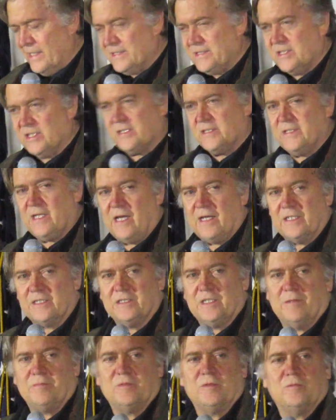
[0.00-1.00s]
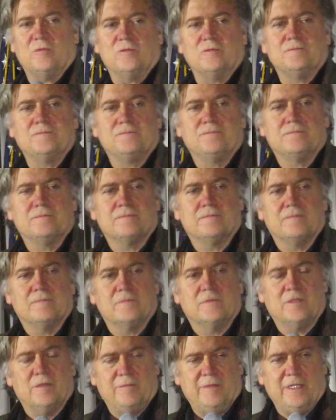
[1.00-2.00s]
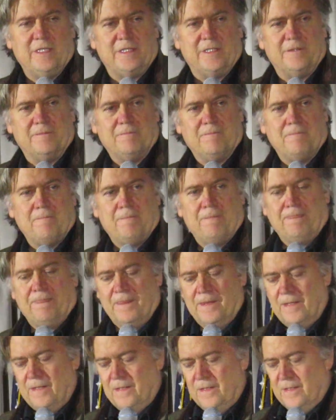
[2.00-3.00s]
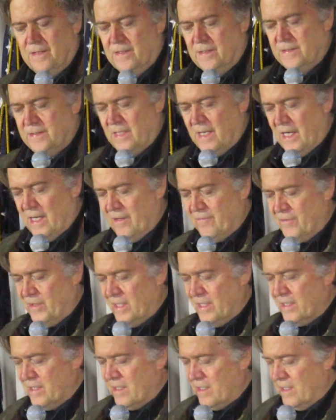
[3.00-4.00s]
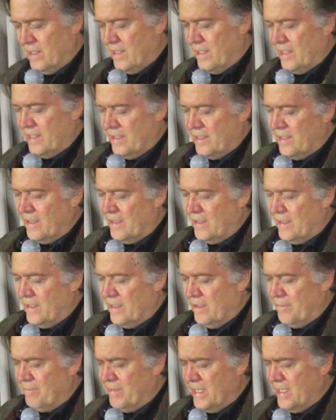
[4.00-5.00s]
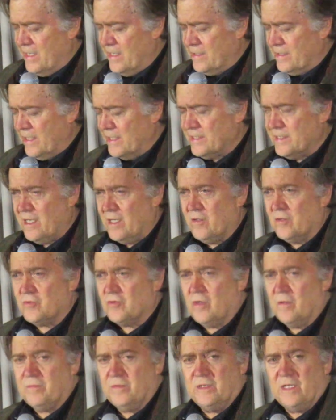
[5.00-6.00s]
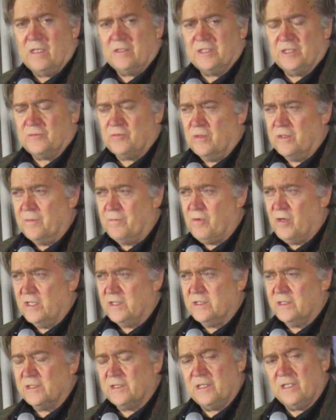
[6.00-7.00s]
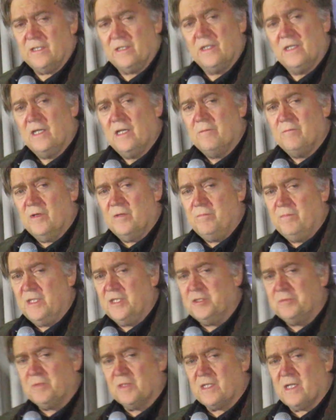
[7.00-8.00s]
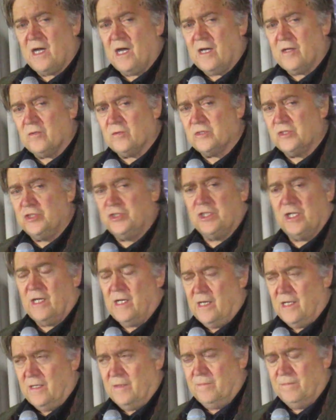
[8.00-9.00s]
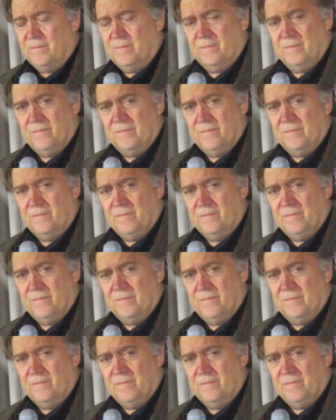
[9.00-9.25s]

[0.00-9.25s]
It's just not acceptable to me to have a man like Donald Trump who not just won the presidency, but Mitch McConnell's job